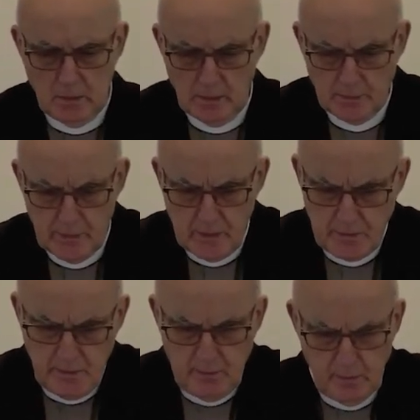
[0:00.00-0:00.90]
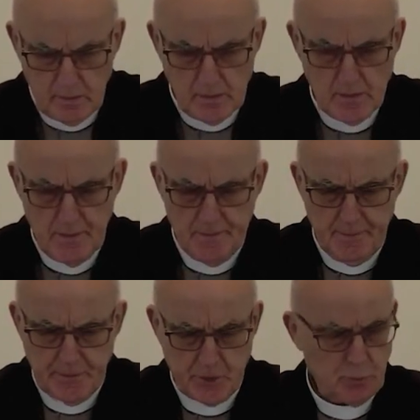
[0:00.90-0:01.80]
Indeed,
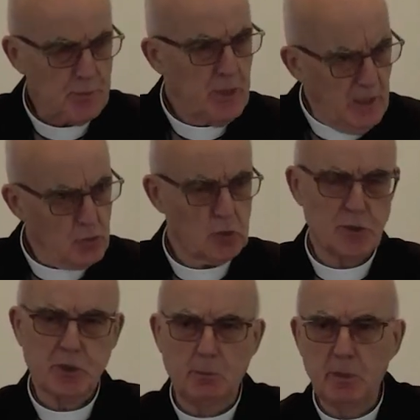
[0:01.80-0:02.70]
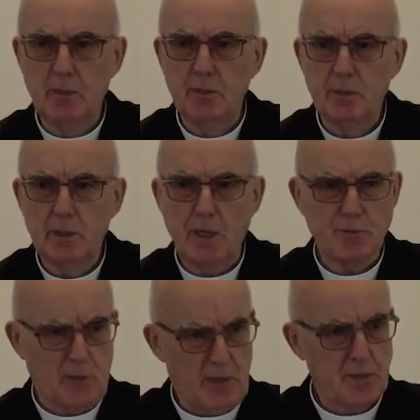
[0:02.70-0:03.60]
this is where the angels come in, as
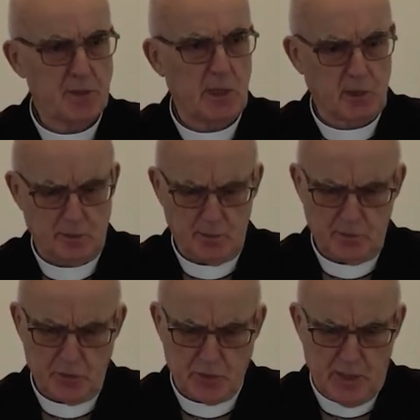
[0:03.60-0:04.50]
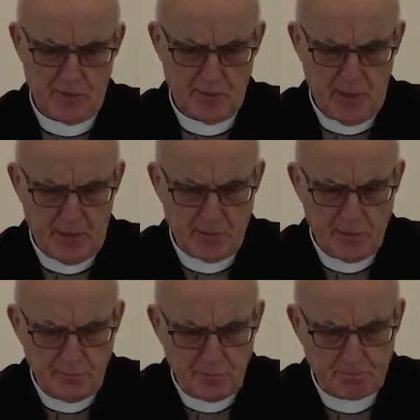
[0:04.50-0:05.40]
far as I can understand the
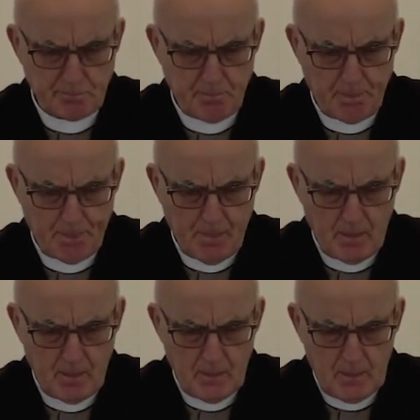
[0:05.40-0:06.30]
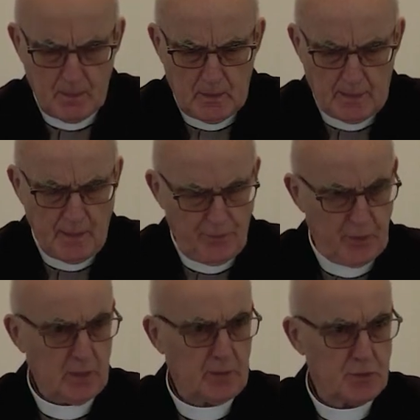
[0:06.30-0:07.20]
narrative. And I
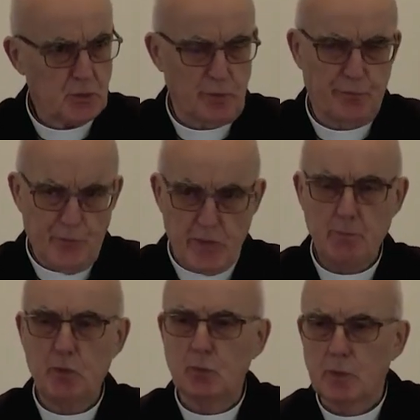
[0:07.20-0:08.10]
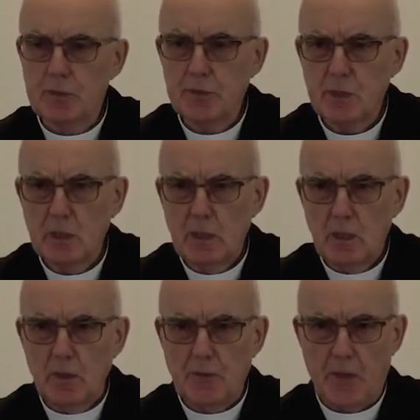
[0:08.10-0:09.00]
think that's confirmed to us
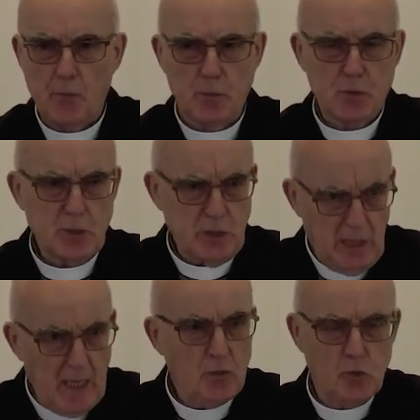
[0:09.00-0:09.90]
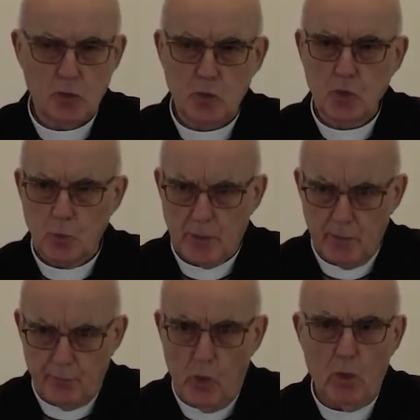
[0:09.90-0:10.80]
that it was the angels who were
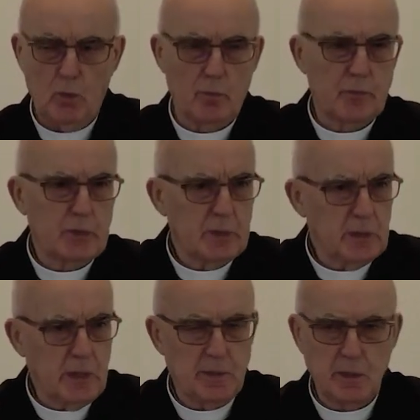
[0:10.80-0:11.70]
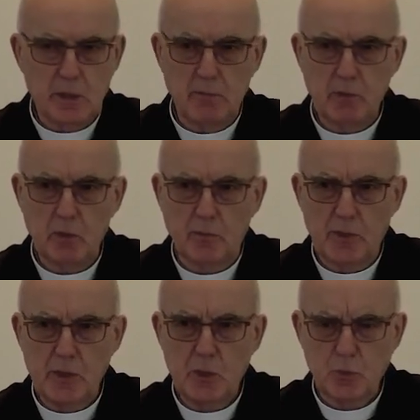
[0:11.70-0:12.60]
involved in the giving of
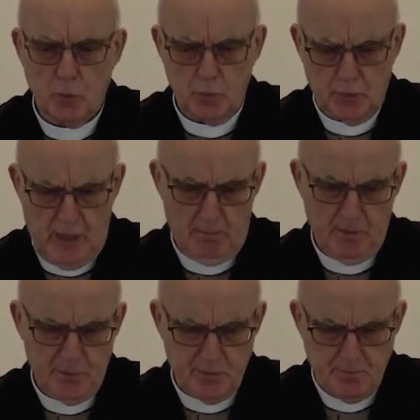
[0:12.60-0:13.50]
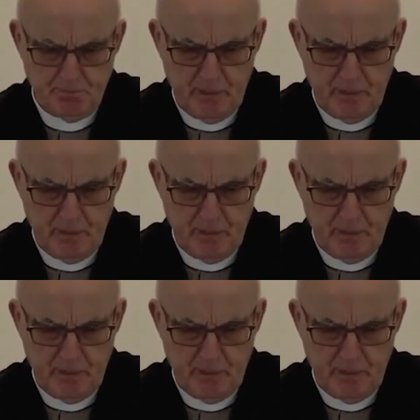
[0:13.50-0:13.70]
these stone tablets,